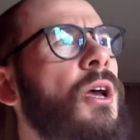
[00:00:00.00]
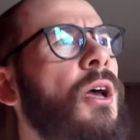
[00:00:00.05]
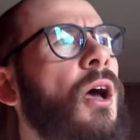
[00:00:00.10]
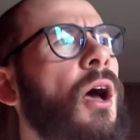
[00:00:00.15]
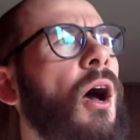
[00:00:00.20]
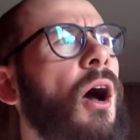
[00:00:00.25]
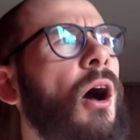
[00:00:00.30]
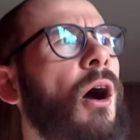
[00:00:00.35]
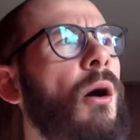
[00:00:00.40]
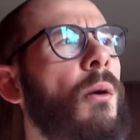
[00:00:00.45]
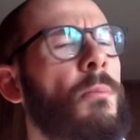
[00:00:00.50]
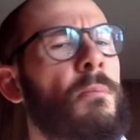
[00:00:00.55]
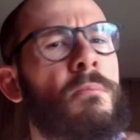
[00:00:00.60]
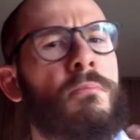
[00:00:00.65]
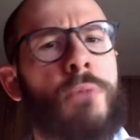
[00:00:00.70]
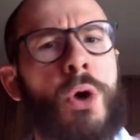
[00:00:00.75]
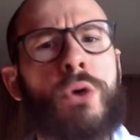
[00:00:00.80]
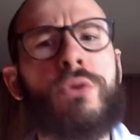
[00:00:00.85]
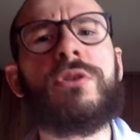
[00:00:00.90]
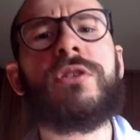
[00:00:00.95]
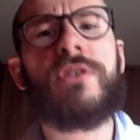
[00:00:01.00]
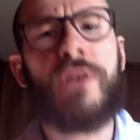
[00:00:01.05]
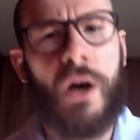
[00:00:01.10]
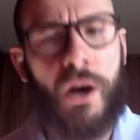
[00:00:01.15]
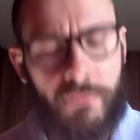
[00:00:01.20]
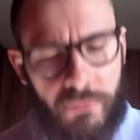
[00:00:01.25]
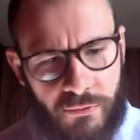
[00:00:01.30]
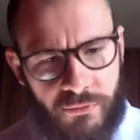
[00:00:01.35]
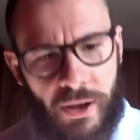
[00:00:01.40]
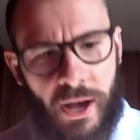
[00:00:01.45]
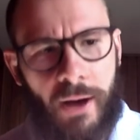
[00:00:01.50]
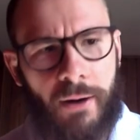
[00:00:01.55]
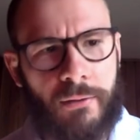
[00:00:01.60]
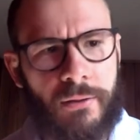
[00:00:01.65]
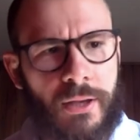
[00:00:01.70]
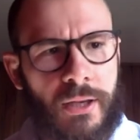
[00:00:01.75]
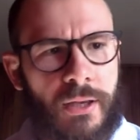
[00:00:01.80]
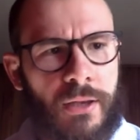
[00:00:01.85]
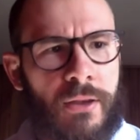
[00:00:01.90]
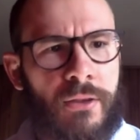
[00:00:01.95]
Mozart,
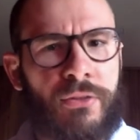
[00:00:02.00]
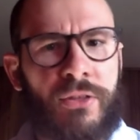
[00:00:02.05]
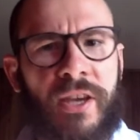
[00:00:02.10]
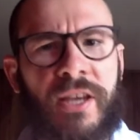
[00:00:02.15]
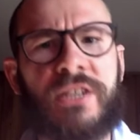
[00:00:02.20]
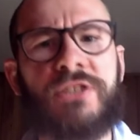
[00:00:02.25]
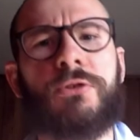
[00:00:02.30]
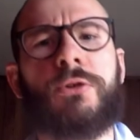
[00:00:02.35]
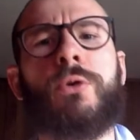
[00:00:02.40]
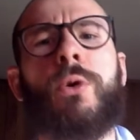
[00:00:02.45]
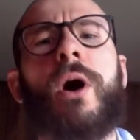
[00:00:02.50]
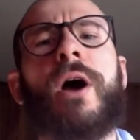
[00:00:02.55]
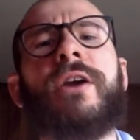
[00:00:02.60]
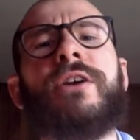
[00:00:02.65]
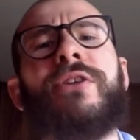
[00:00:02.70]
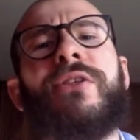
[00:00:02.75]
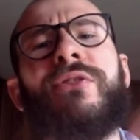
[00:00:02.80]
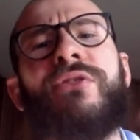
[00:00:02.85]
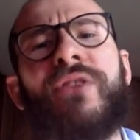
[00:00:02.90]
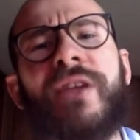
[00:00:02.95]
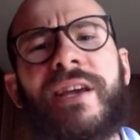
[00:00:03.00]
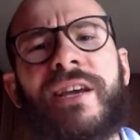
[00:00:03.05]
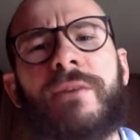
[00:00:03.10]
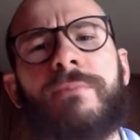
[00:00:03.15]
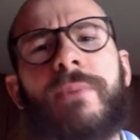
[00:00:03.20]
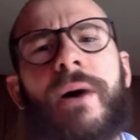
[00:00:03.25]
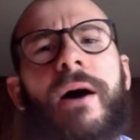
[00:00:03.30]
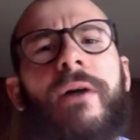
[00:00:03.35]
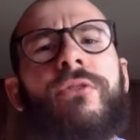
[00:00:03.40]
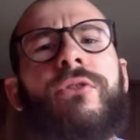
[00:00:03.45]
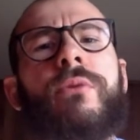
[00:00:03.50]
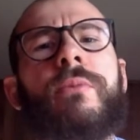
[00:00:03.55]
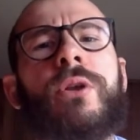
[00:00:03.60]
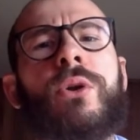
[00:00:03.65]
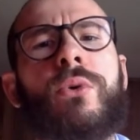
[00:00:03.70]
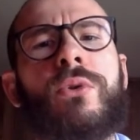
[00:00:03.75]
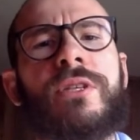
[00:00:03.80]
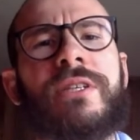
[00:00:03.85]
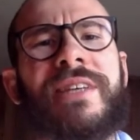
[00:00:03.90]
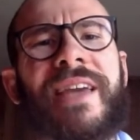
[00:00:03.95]
Vivaldi, things that require you to think about them in
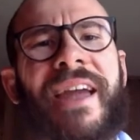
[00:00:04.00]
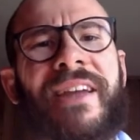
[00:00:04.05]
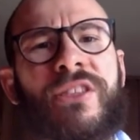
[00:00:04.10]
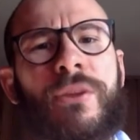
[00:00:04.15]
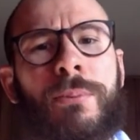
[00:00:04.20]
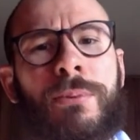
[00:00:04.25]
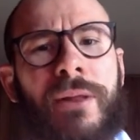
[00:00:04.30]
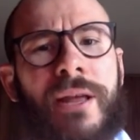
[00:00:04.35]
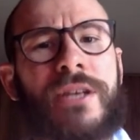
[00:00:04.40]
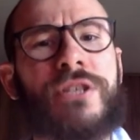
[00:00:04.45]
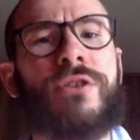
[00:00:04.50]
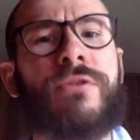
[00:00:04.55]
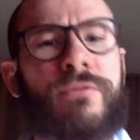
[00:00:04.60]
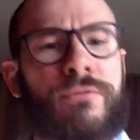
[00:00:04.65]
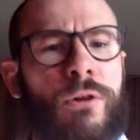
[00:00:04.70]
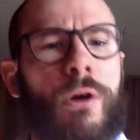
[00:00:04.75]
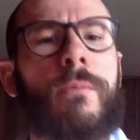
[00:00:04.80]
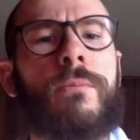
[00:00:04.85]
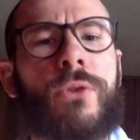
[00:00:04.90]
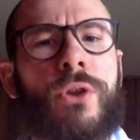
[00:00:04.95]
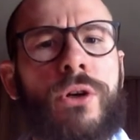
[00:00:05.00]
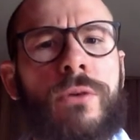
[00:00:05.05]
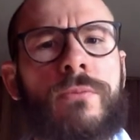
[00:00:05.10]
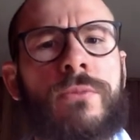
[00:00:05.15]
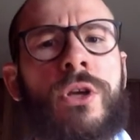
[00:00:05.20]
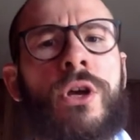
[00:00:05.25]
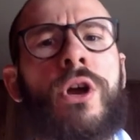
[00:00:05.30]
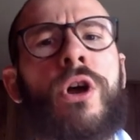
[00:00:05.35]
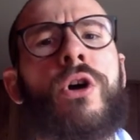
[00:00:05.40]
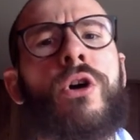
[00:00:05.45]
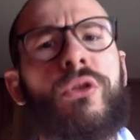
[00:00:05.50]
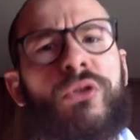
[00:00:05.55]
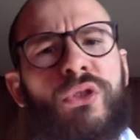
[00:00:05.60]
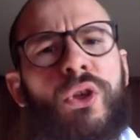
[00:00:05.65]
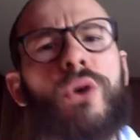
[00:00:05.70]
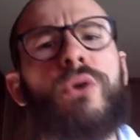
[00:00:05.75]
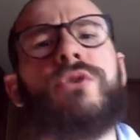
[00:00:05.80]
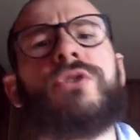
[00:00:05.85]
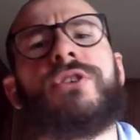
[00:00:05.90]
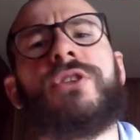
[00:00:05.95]
order to gain the pleasure from them,
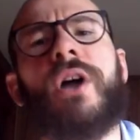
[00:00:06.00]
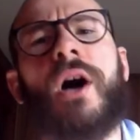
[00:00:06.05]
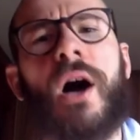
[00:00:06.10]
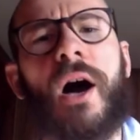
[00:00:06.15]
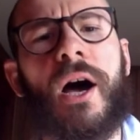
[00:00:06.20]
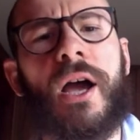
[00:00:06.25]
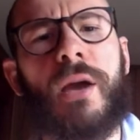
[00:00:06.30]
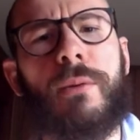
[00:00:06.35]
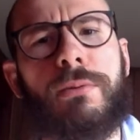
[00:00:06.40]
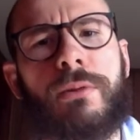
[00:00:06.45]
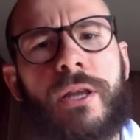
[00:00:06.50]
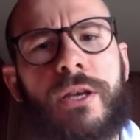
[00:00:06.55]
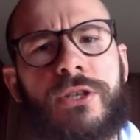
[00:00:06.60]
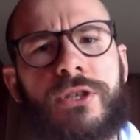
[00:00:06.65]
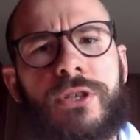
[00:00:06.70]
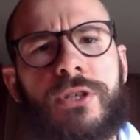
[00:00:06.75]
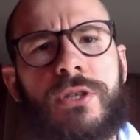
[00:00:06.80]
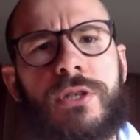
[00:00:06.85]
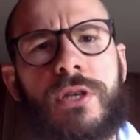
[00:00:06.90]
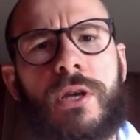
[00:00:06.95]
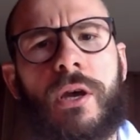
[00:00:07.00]
those are the higher pleasures.